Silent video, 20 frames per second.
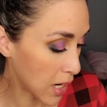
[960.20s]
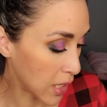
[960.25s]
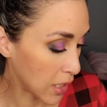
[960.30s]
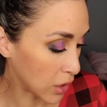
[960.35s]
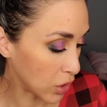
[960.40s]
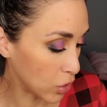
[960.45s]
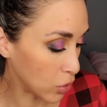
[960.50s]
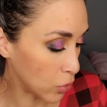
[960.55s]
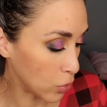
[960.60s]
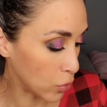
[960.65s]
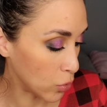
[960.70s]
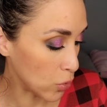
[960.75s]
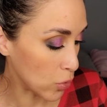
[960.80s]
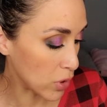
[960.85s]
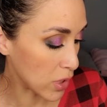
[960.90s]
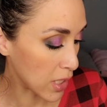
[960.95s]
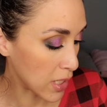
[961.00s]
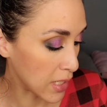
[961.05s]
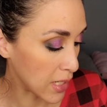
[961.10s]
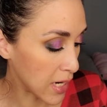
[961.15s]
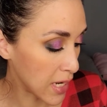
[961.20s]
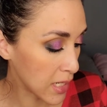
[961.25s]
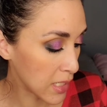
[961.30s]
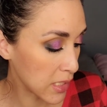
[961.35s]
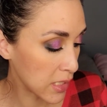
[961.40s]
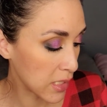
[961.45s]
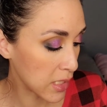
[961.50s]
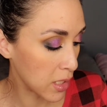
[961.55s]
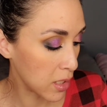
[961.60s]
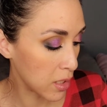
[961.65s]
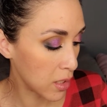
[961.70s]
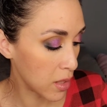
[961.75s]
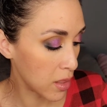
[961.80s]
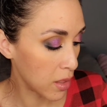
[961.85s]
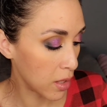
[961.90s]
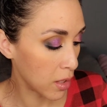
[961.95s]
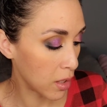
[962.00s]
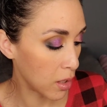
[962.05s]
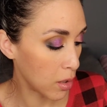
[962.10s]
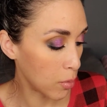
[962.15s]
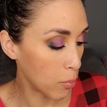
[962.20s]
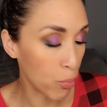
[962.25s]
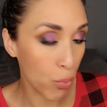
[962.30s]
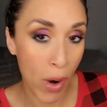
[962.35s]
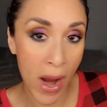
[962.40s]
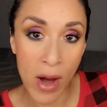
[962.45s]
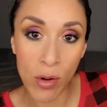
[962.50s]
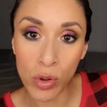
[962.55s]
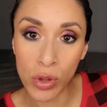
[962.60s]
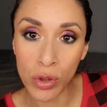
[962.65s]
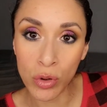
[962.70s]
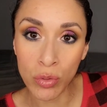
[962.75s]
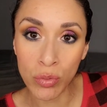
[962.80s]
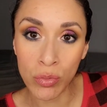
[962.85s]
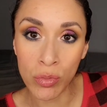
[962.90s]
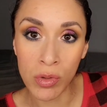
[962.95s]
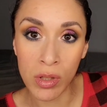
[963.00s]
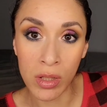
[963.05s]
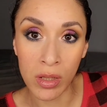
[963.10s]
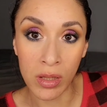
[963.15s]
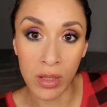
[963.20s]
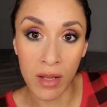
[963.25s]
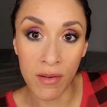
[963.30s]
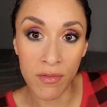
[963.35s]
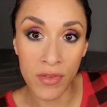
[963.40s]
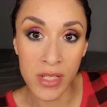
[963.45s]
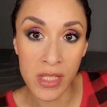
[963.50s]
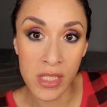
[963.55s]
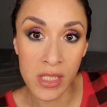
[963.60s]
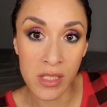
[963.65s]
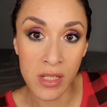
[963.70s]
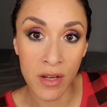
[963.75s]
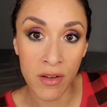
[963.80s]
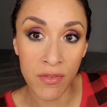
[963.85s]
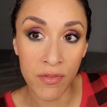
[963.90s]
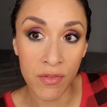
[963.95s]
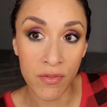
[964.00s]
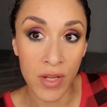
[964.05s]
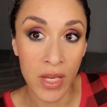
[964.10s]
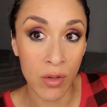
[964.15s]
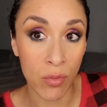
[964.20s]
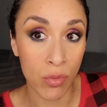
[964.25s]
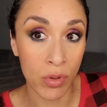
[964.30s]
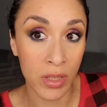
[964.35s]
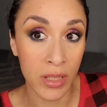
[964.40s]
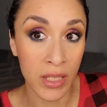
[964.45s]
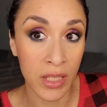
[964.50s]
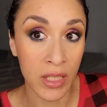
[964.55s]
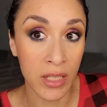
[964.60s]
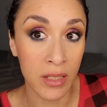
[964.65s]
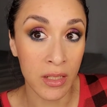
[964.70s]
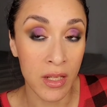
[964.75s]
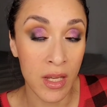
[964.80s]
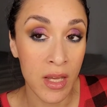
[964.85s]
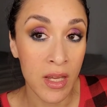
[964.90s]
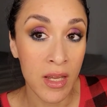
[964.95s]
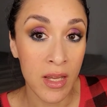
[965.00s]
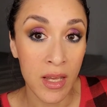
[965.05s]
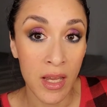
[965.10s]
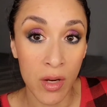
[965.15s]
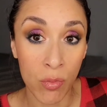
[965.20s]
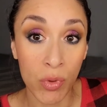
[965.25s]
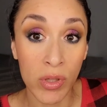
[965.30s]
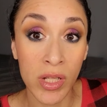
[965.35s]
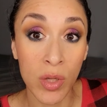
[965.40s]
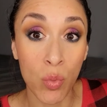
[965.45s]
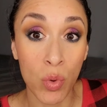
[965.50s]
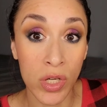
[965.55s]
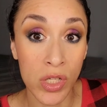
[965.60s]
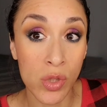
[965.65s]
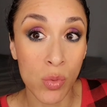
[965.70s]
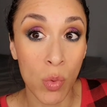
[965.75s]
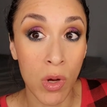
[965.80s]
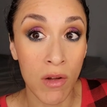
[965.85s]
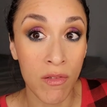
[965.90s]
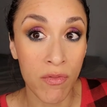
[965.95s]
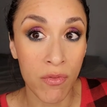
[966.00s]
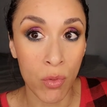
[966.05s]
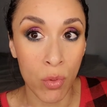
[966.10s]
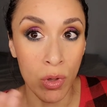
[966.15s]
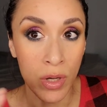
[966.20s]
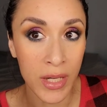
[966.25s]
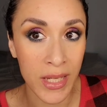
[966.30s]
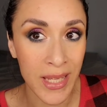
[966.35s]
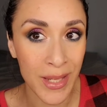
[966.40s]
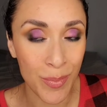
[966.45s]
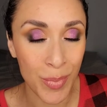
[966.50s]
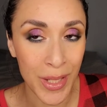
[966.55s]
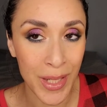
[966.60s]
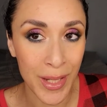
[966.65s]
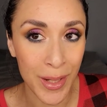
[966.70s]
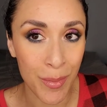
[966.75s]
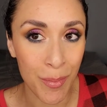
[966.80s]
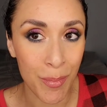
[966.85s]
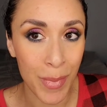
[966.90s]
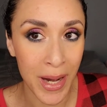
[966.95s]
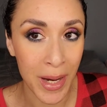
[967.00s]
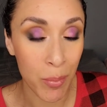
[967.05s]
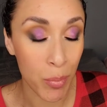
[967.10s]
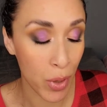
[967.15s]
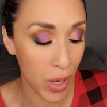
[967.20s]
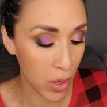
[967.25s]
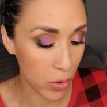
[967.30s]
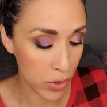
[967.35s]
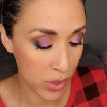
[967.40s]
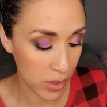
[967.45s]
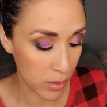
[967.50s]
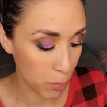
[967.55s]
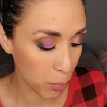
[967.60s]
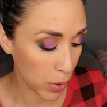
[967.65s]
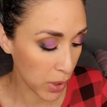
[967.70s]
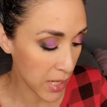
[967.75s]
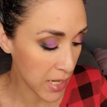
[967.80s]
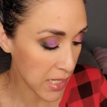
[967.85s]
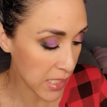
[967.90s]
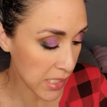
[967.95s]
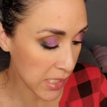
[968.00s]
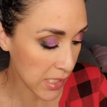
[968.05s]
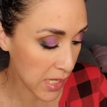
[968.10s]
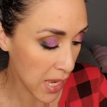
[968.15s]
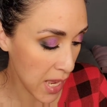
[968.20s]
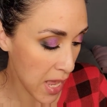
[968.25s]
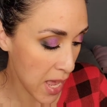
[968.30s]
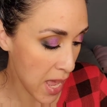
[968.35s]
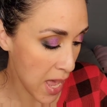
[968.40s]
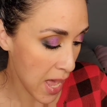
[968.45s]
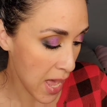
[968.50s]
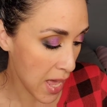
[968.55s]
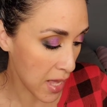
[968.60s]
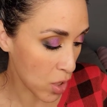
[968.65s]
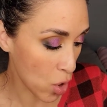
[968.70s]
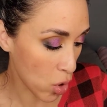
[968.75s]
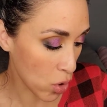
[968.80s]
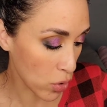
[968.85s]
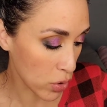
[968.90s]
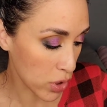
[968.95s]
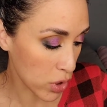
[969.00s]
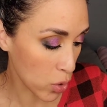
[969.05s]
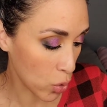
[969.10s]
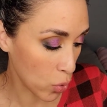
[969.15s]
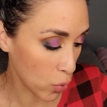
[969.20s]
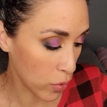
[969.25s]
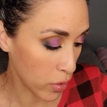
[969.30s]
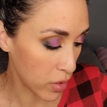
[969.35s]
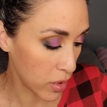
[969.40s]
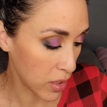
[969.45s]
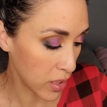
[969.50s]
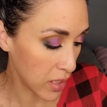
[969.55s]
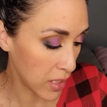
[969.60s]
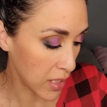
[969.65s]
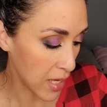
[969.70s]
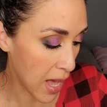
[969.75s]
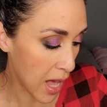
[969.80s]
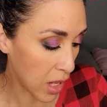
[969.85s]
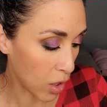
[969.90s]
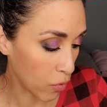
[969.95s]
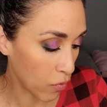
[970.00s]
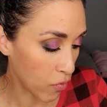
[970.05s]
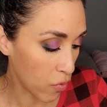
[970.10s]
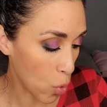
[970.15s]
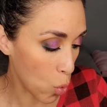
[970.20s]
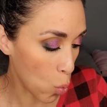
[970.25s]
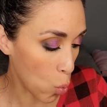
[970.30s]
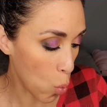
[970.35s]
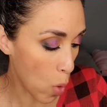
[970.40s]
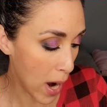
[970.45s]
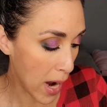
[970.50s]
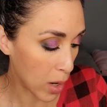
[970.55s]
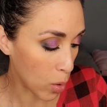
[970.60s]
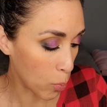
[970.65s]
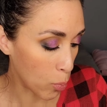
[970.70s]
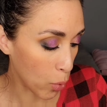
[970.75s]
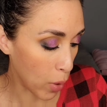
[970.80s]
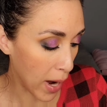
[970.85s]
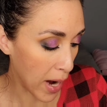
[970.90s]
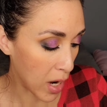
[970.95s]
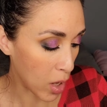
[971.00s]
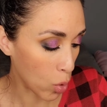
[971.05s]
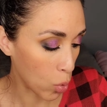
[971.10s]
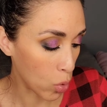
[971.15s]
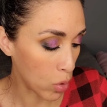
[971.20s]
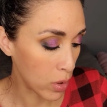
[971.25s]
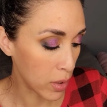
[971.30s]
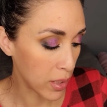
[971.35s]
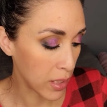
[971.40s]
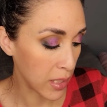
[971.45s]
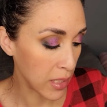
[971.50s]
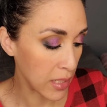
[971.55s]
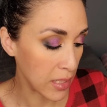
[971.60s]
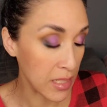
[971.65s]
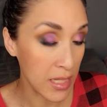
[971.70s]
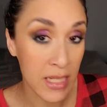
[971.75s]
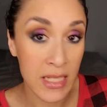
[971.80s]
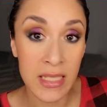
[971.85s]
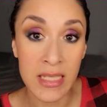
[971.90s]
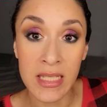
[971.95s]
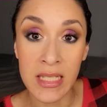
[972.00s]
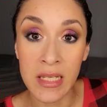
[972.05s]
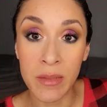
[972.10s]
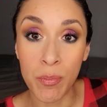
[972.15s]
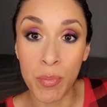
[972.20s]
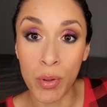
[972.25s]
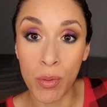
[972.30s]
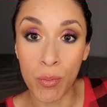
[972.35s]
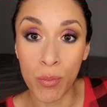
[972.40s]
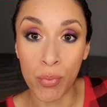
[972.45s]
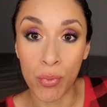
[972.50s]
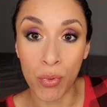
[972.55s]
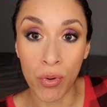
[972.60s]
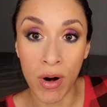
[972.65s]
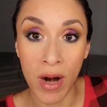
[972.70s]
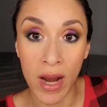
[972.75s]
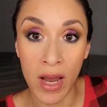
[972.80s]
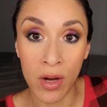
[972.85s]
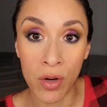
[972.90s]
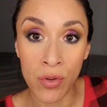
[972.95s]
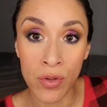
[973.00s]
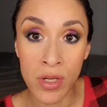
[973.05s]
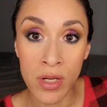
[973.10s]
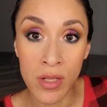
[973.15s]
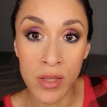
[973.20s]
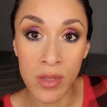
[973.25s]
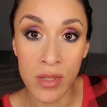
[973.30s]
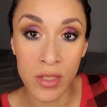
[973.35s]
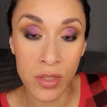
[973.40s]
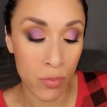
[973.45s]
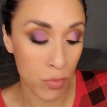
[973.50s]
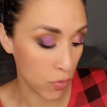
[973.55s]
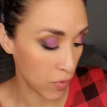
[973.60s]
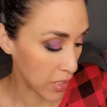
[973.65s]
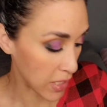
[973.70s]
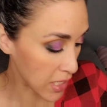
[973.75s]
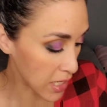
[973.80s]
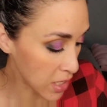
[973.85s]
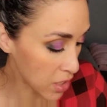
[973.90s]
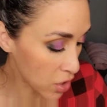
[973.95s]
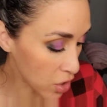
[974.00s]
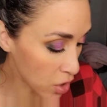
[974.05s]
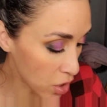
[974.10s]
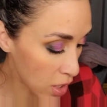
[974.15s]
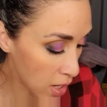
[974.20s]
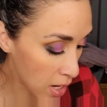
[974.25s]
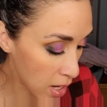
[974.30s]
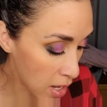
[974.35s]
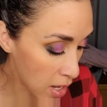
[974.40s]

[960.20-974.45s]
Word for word: I use NYX, the brow glue. Love this stuff. It really, it really works well for keeping my brows in place. And also the e.l.f. Wow Brow in Deep Brown, this one right here.